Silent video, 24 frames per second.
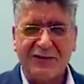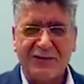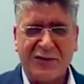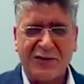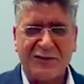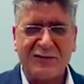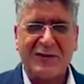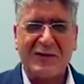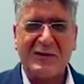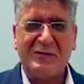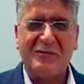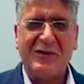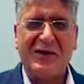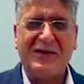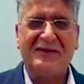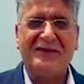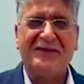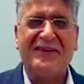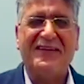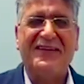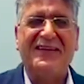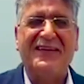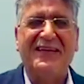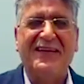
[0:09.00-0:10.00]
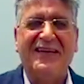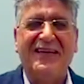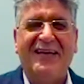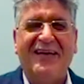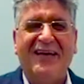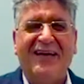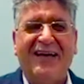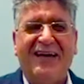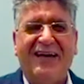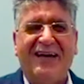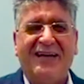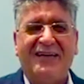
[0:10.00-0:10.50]

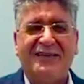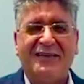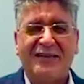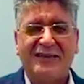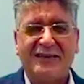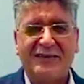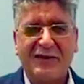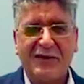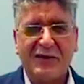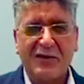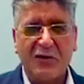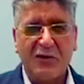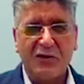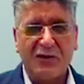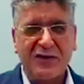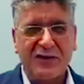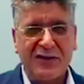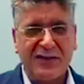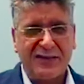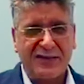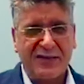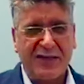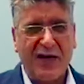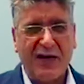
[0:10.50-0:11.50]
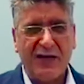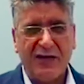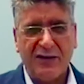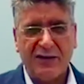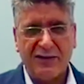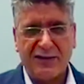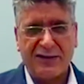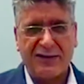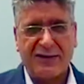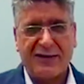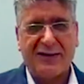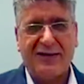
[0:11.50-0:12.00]
gentlemen, distinguished
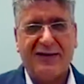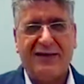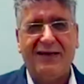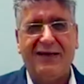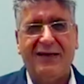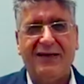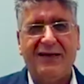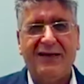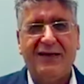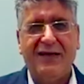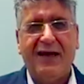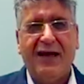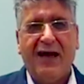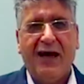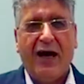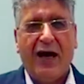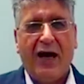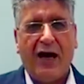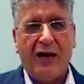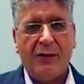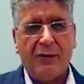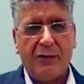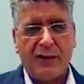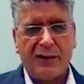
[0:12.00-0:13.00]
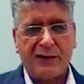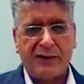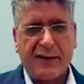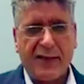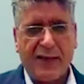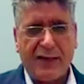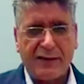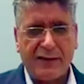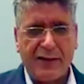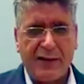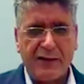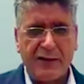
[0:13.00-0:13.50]
scholars. I'm
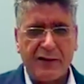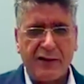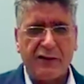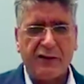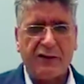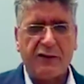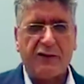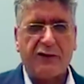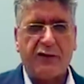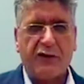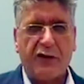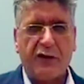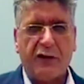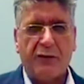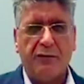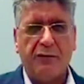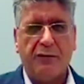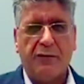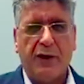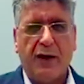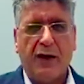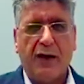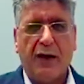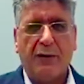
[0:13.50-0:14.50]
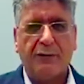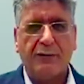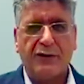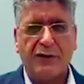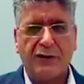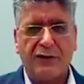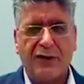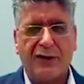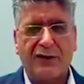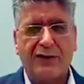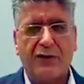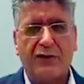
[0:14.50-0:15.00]
Eskandari from, I'm
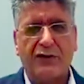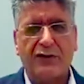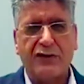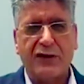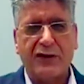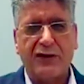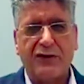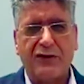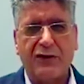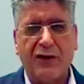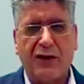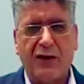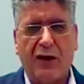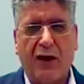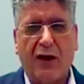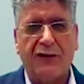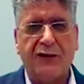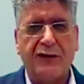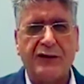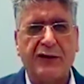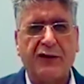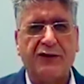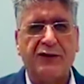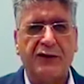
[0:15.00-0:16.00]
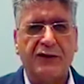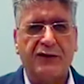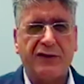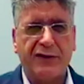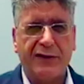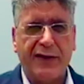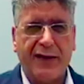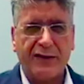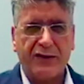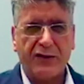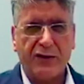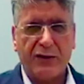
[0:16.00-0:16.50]
Director General Office of
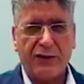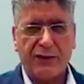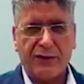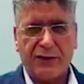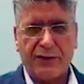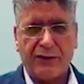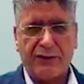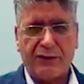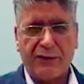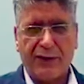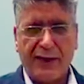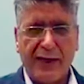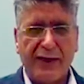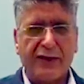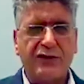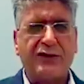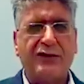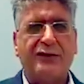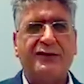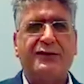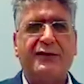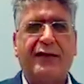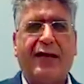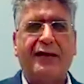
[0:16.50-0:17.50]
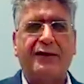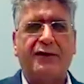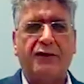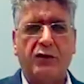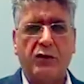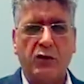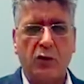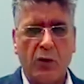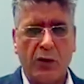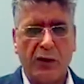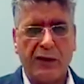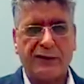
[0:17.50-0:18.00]
International Relations at the
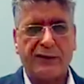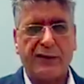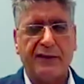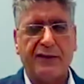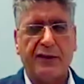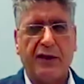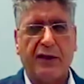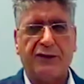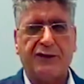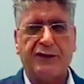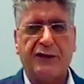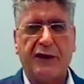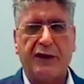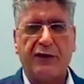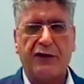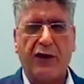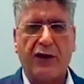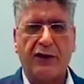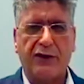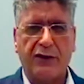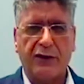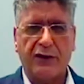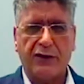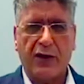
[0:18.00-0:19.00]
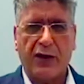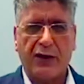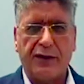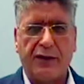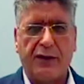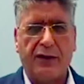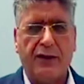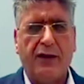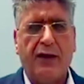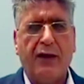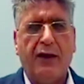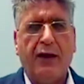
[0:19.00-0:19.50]
University of Tehran, Iran.
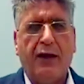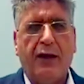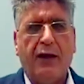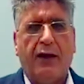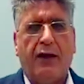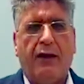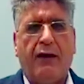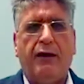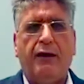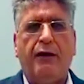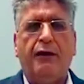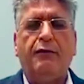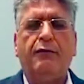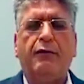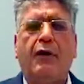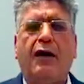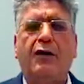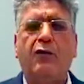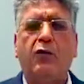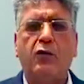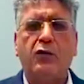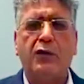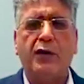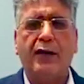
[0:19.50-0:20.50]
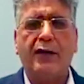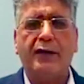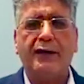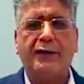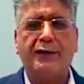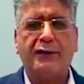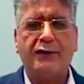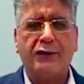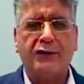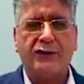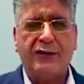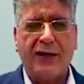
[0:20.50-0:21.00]
I would
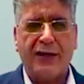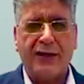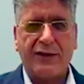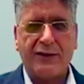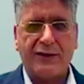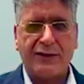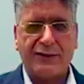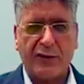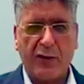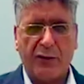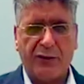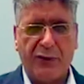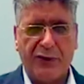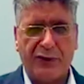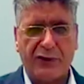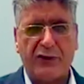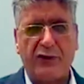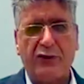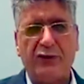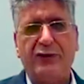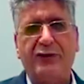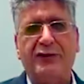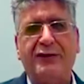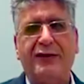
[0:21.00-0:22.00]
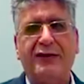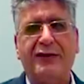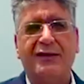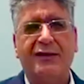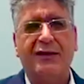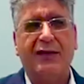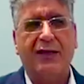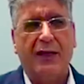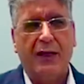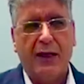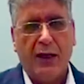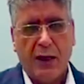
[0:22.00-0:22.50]
like to take this opportunity
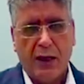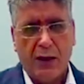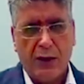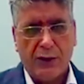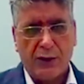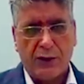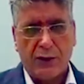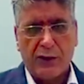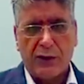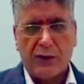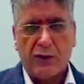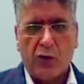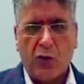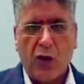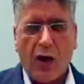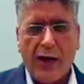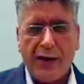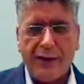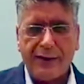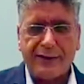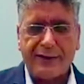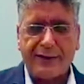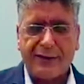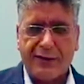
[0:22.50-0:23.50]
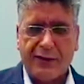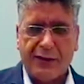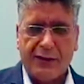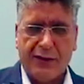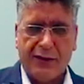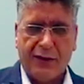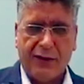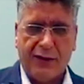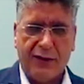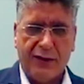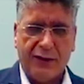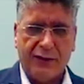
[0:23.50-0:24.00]
to invite
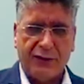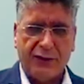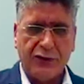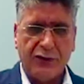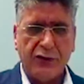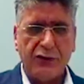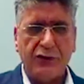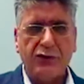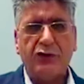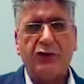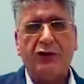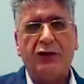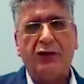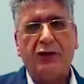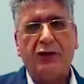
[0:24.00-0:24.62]
you